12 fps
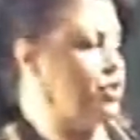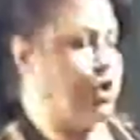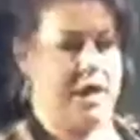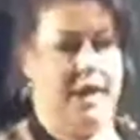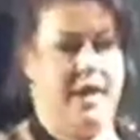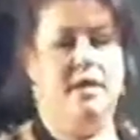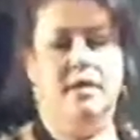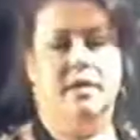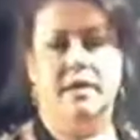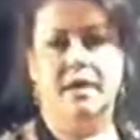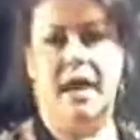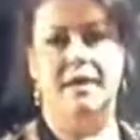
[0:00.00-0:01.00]
turkey
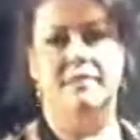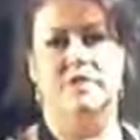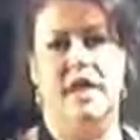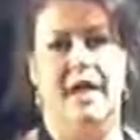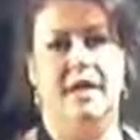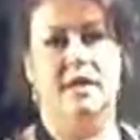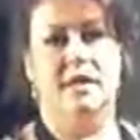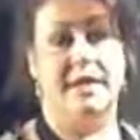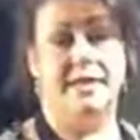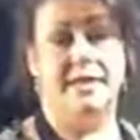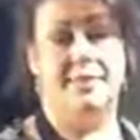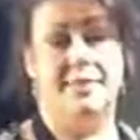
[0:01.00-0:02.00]
kind of like
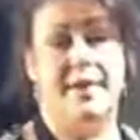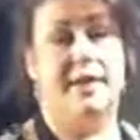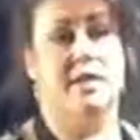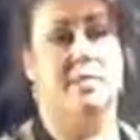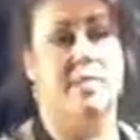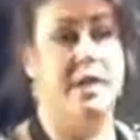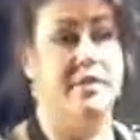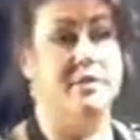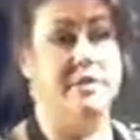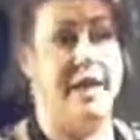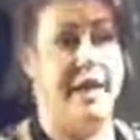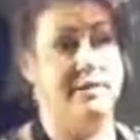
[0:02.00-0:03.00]
they did back in the
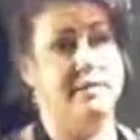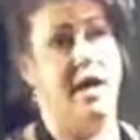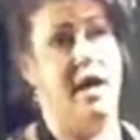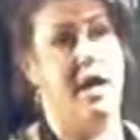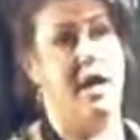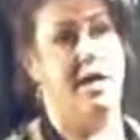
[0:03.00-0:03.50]
medieval days,